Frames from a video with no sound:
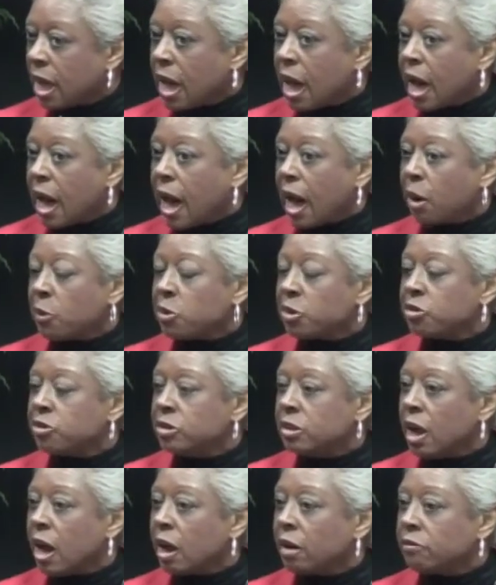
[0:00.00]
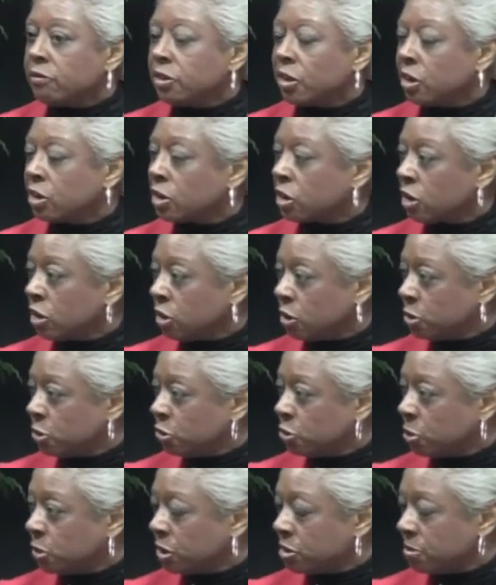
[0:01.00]
I was not very
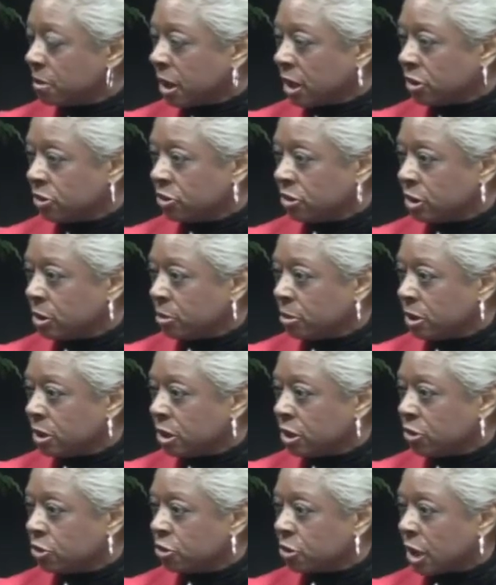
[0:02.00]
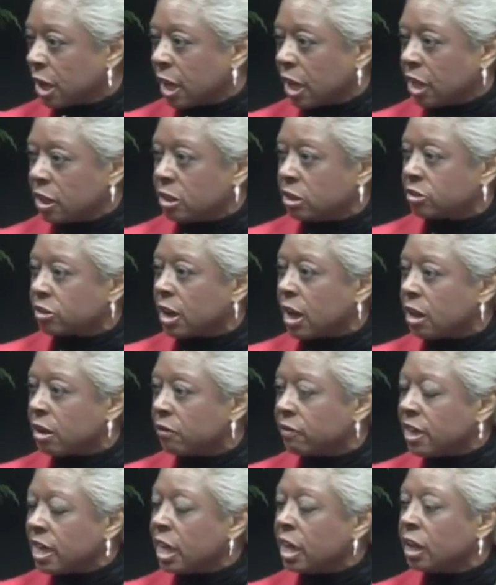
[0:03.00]
close with my siblings, so I had this kind
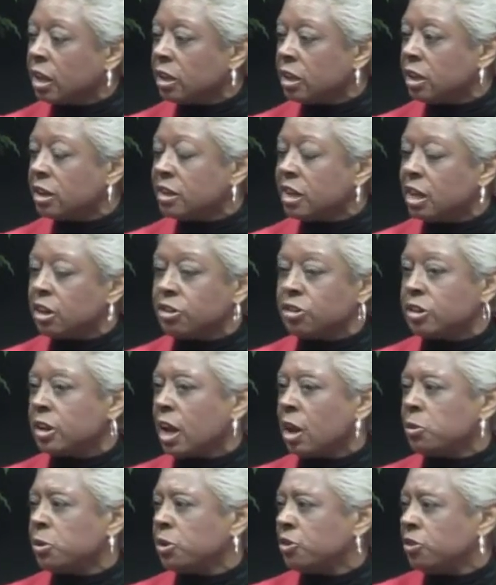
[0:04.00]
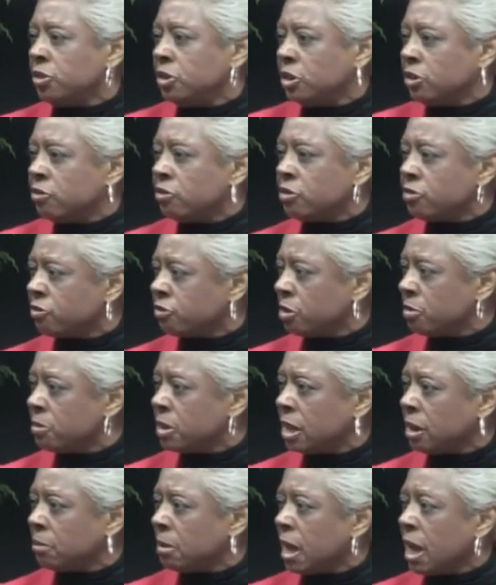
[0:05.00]
of alienation. I was different from
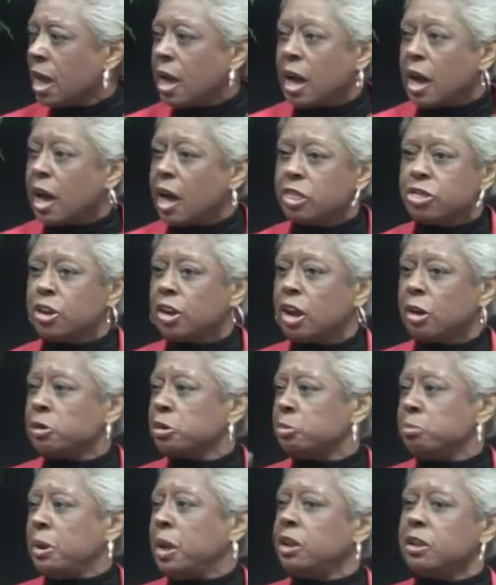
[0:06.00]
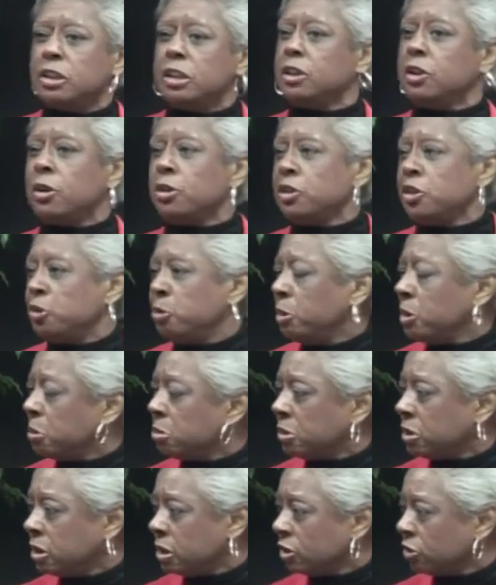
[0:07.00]
them. I thought I was better than all these
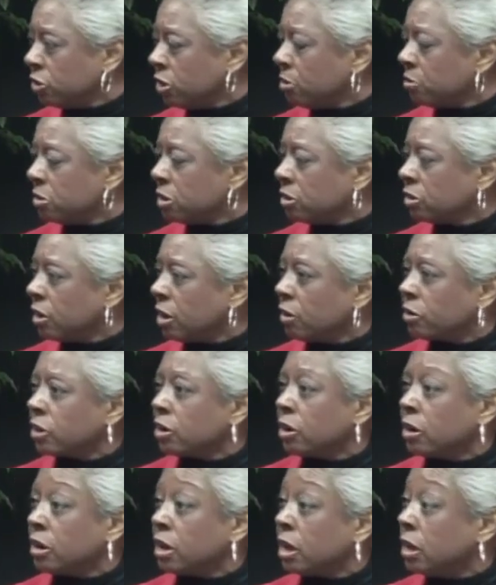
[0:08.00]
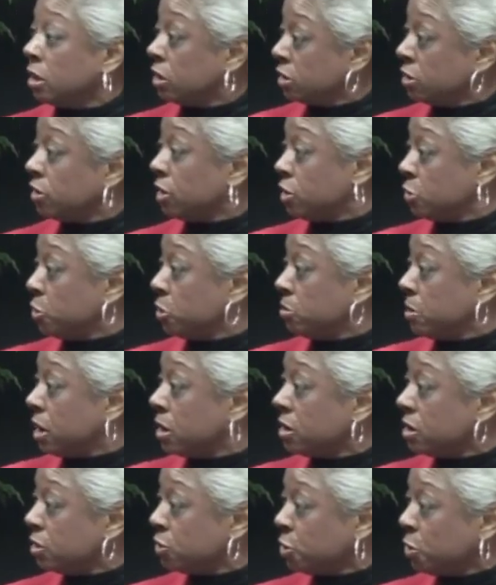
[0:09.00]
people in Sumter, South Carolina, because that's what my
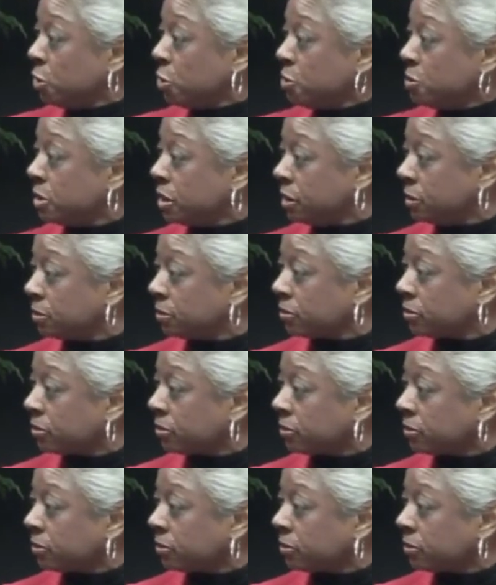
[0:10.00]
aunt told me.